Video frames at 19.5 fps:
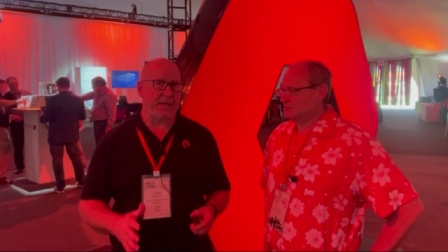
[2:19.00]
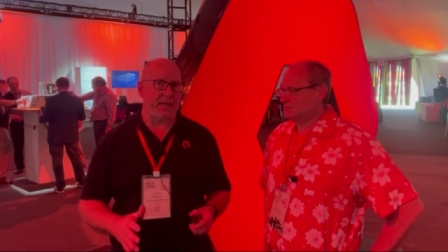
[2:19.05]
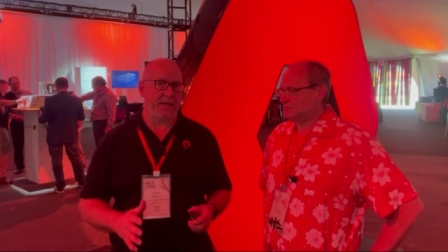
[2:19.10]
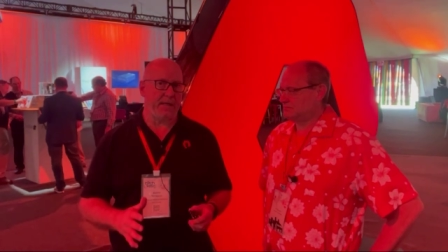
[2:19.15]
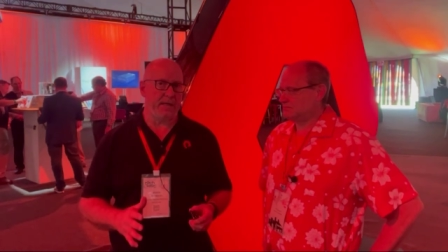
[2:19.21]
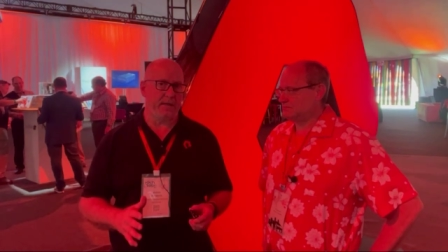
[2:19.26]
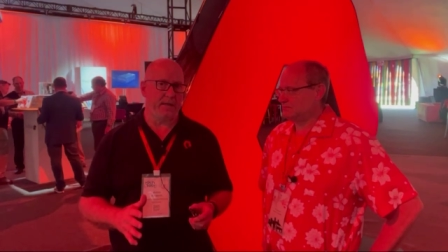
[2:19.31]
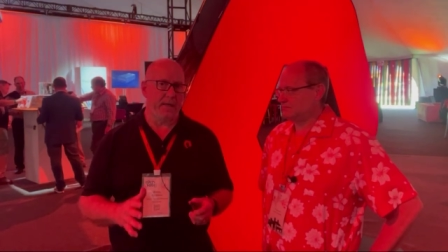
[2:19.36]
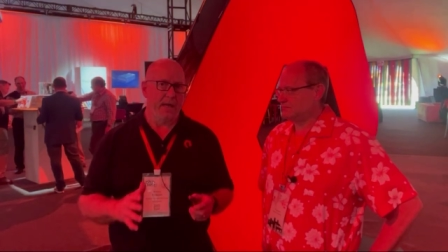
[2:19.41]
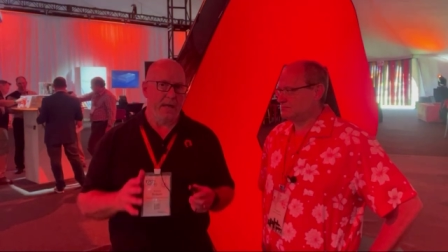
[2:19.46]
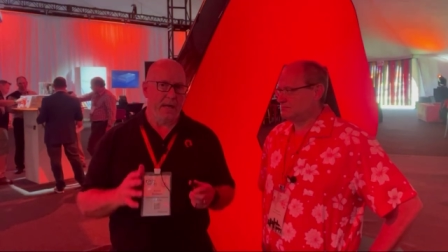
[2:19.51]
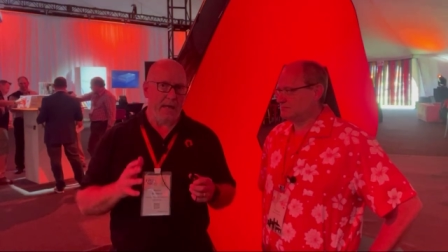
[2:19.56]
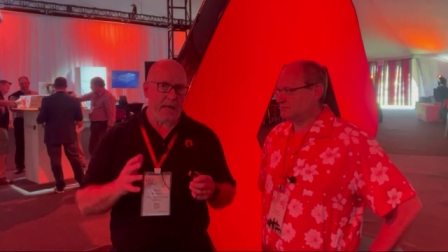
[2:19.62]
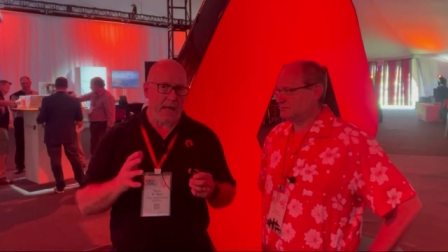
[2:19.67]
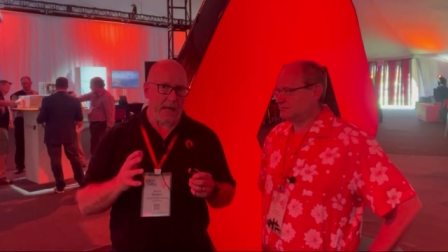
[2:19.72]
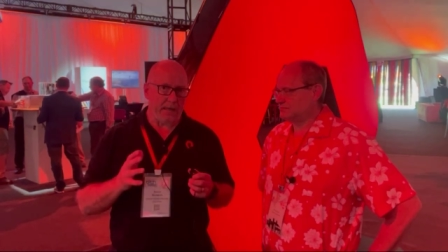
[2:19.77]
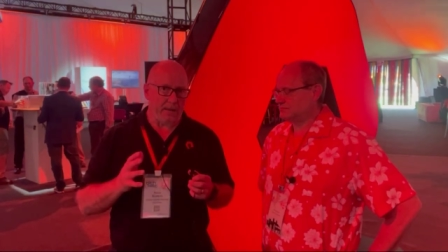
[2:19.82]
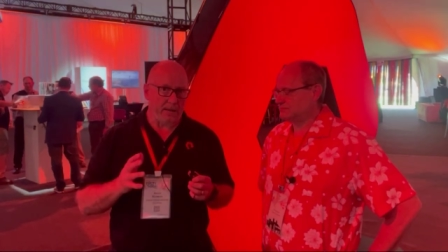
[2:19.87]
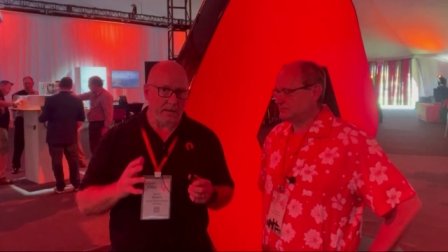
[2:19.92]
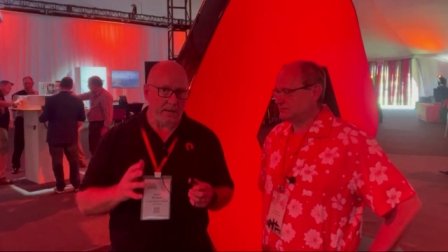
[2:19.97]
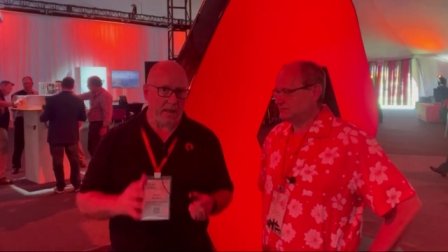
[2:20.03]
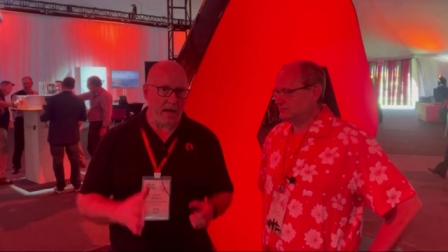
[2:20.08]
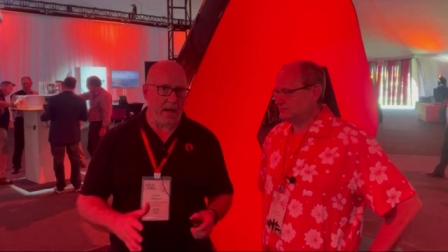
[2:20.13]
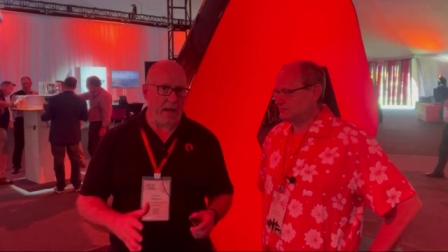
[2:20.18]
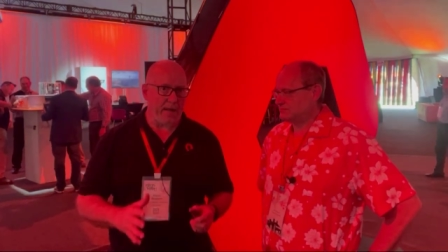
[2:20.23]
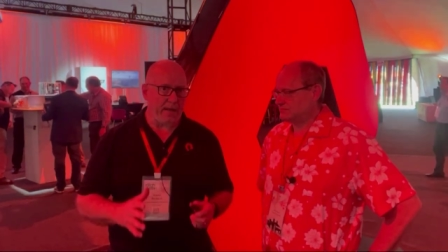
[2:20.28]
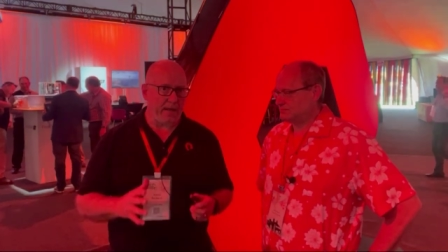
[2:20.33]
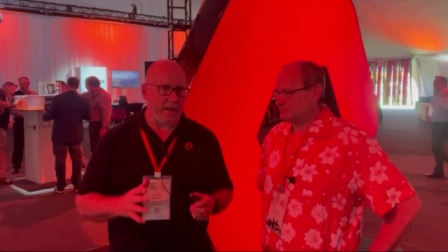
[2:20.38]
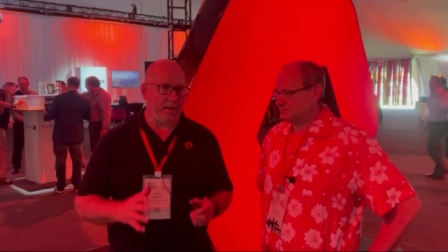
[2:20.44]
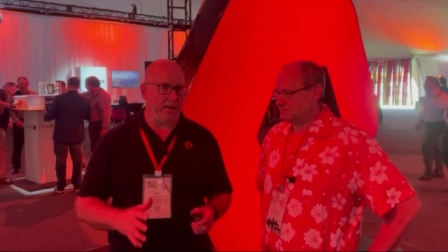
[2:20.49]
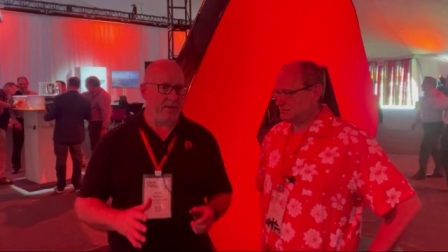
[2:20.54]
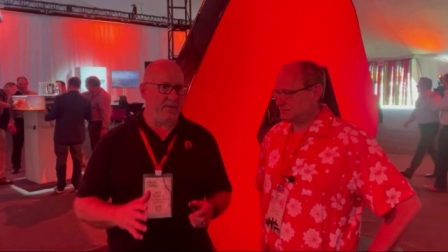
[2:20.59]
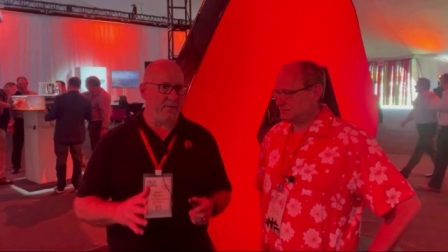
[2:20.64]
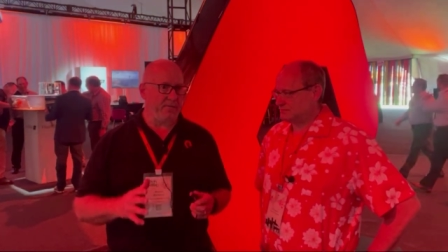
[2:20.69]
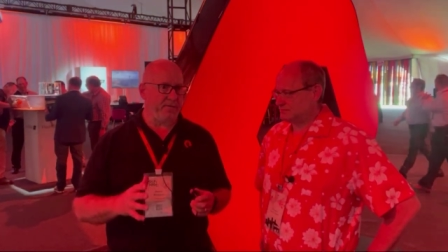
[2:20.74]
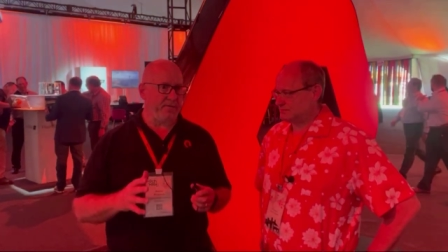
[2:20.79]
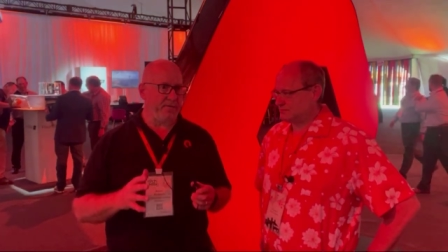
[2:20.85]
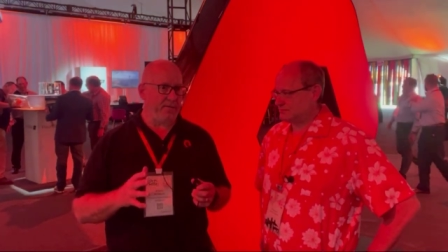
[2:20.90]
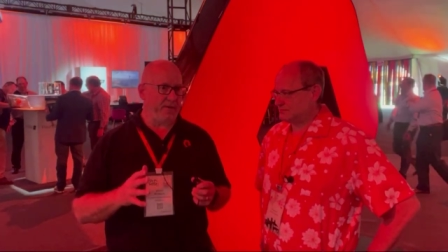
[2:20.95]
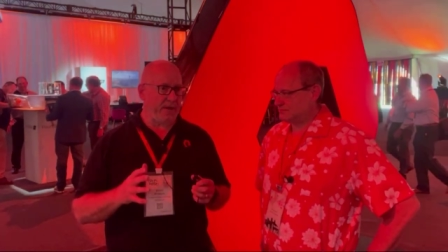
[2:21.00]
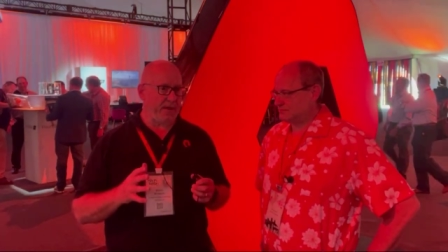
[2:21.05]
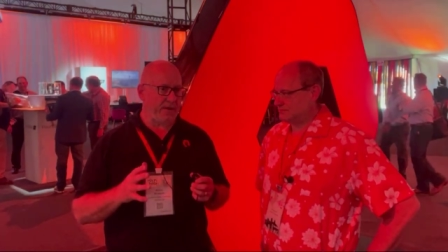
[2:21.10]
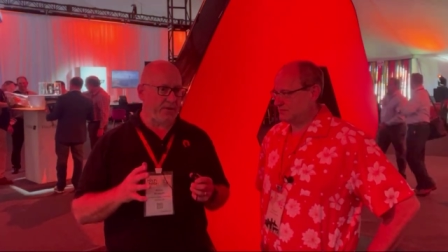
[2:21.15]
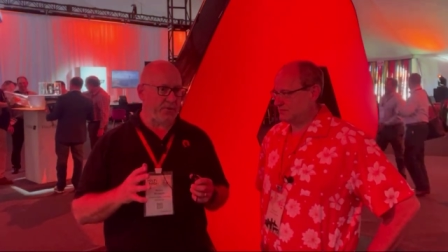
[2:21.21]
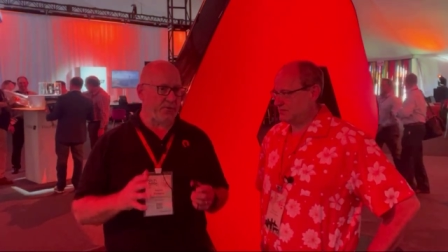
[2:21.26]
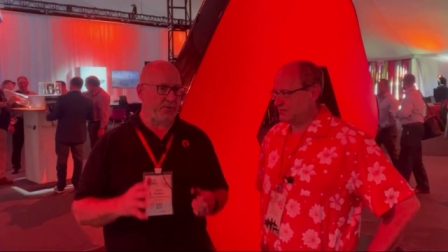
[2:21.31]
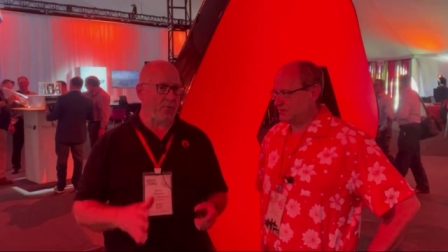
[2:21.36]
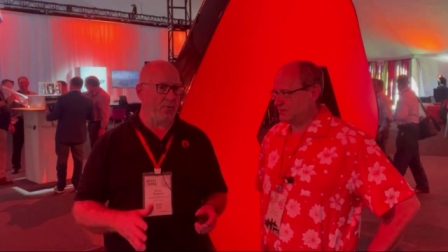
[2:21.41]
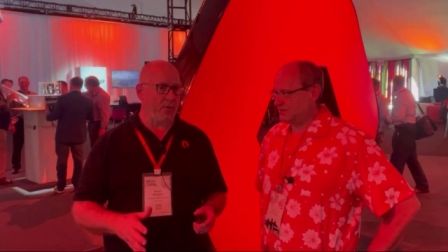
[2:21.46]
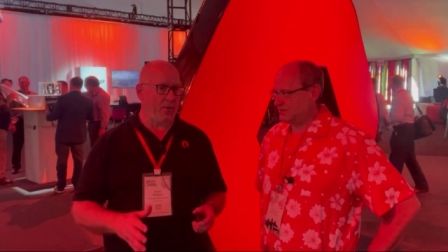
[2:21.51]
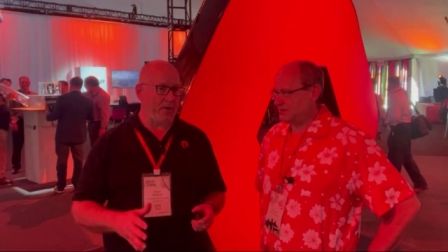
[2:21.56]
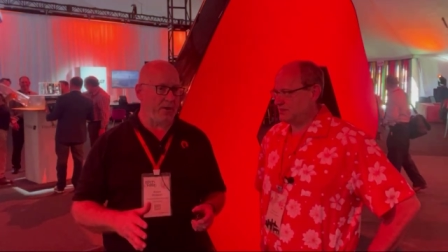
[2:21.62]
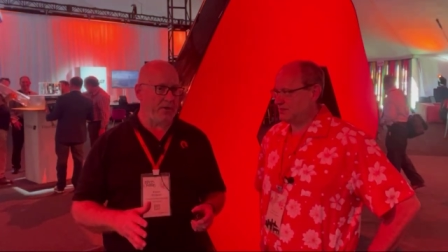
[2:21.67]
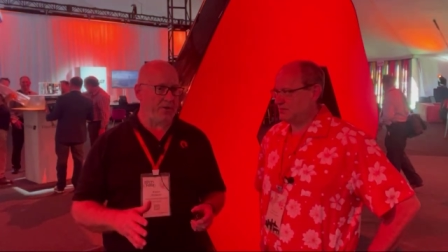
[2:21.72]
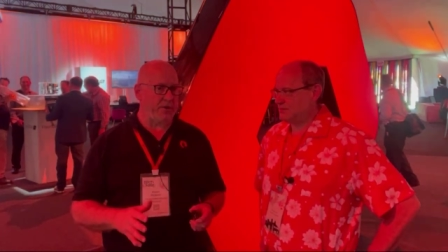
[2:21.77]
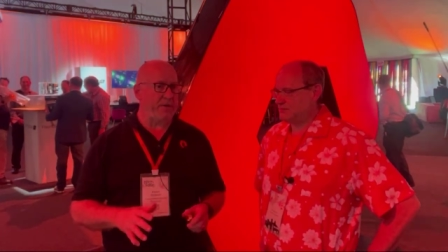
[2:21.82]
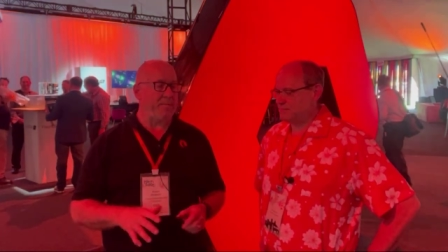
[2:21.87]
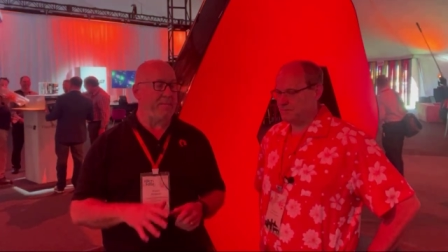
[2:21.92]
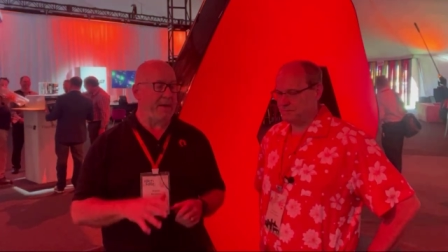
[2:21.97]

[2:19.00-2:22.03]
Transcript: data and a lot of uh, storage to